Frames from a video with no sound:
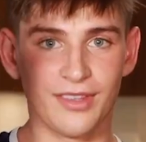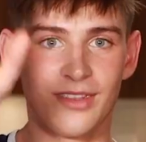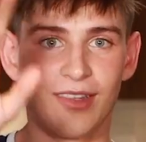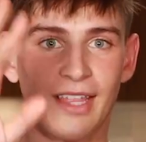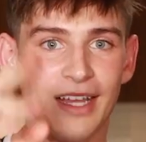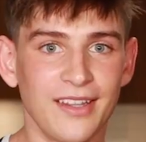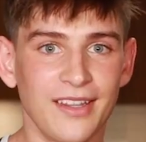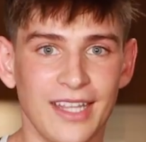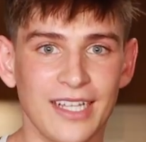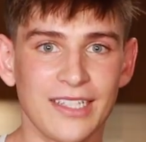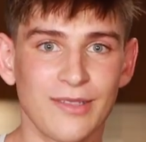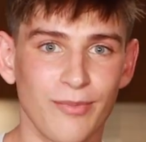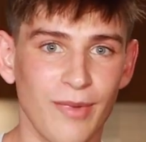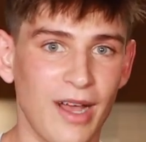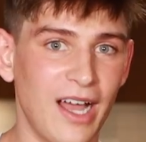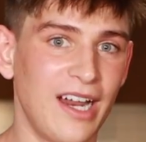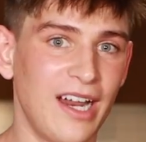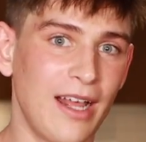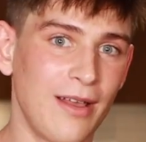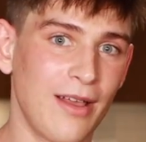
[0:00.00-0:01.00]
That's
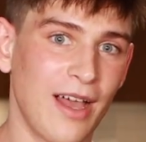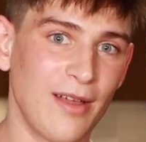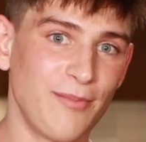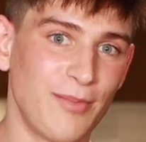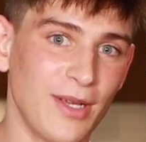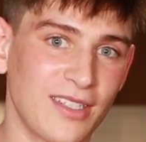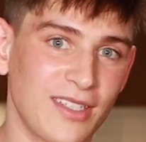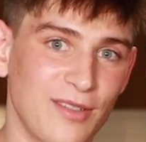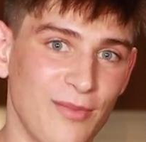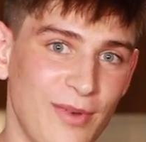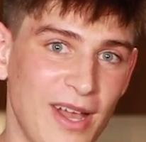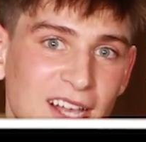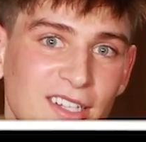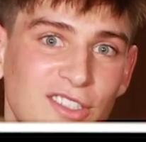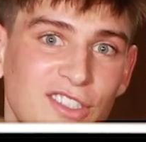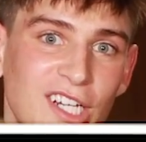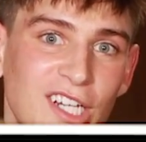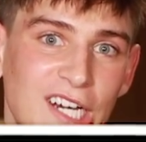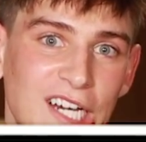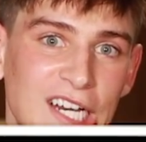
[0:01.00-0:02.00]
mine. I picked
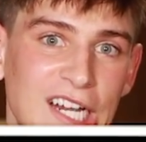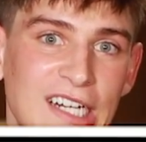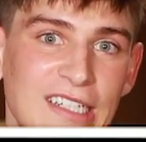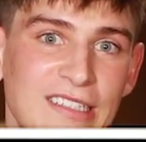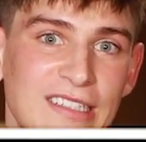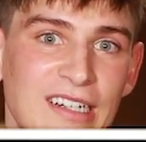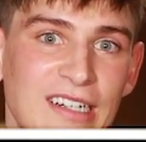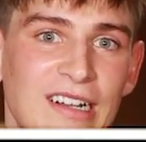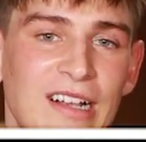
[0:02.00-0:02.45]
Sebastian. He